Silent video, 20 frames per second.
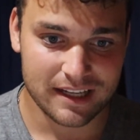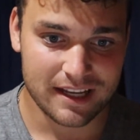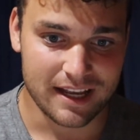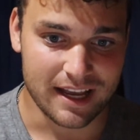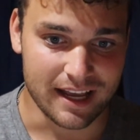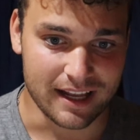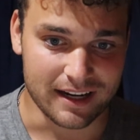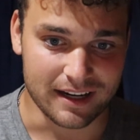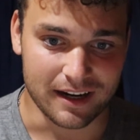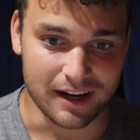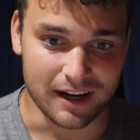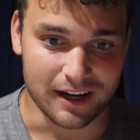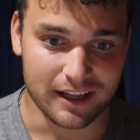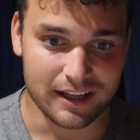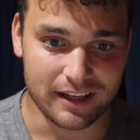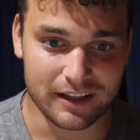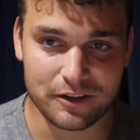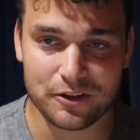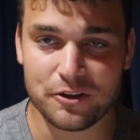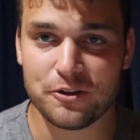And
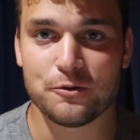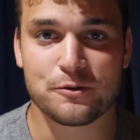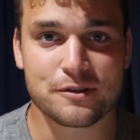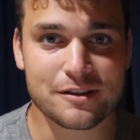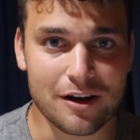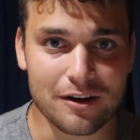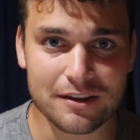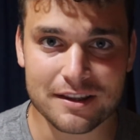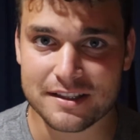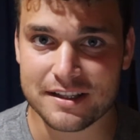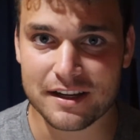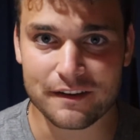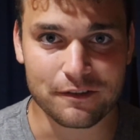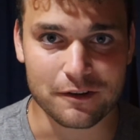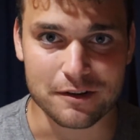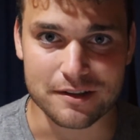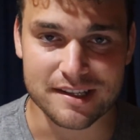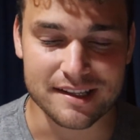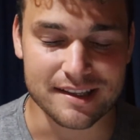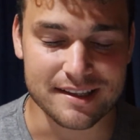you saw the
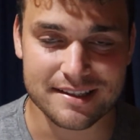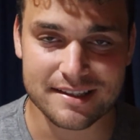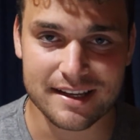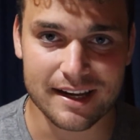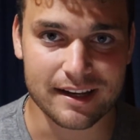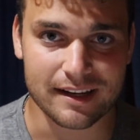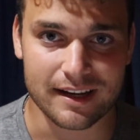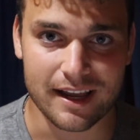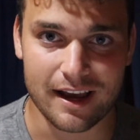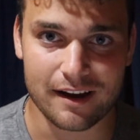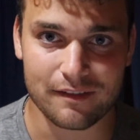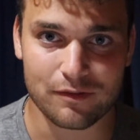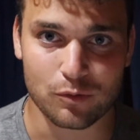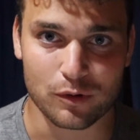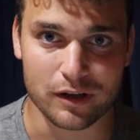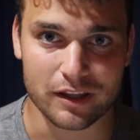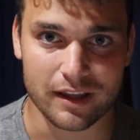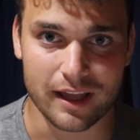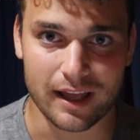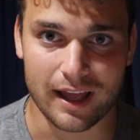difference in the second half
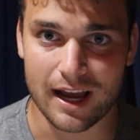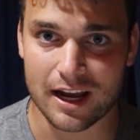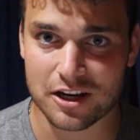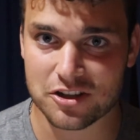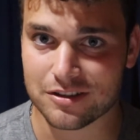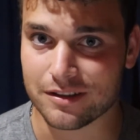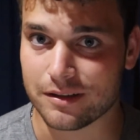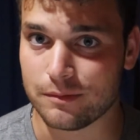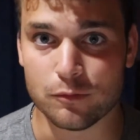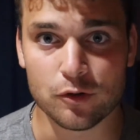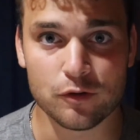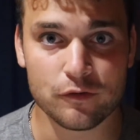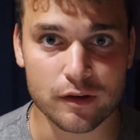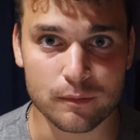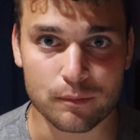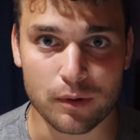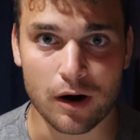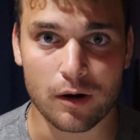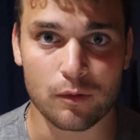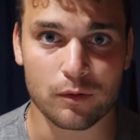when they actually move the
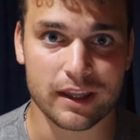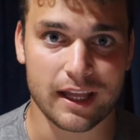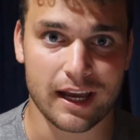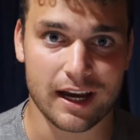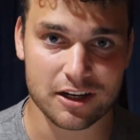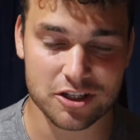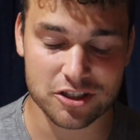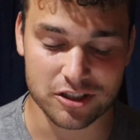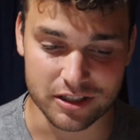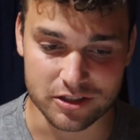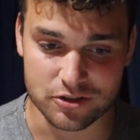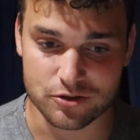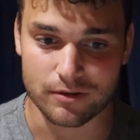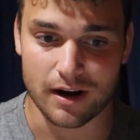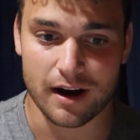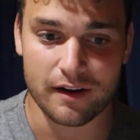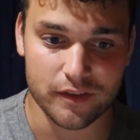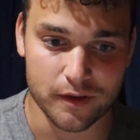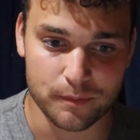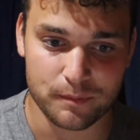ball, when they actually
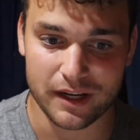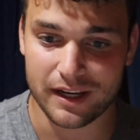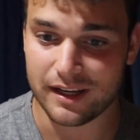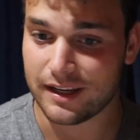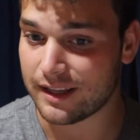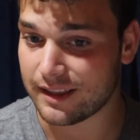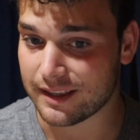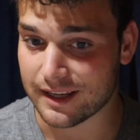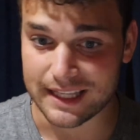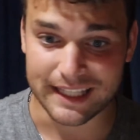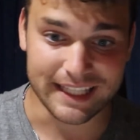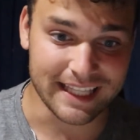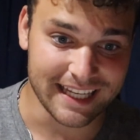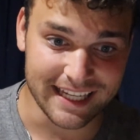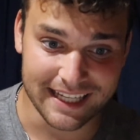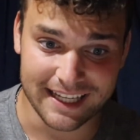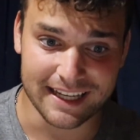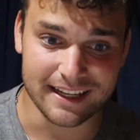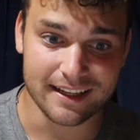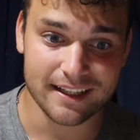drive the paint and then
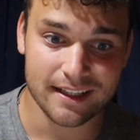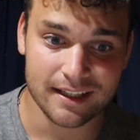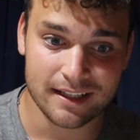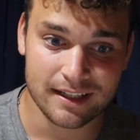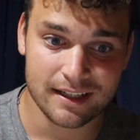kick it.